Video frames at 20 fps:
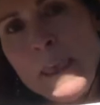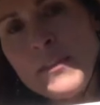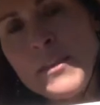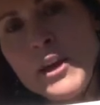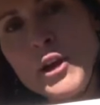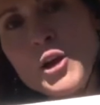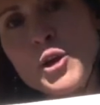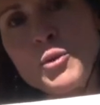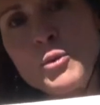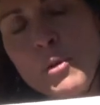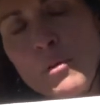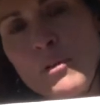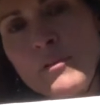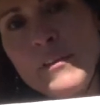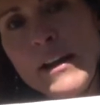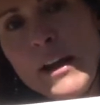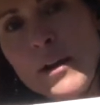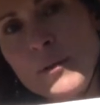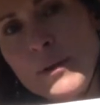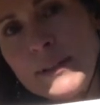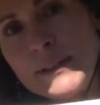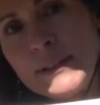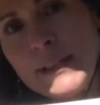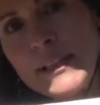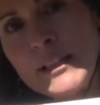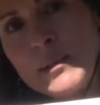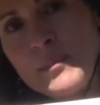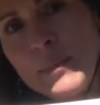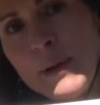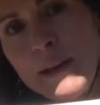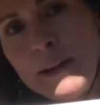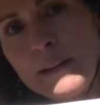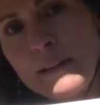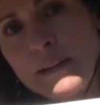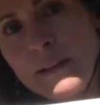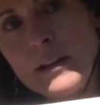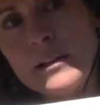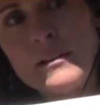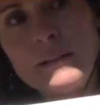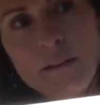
that coronavirus has been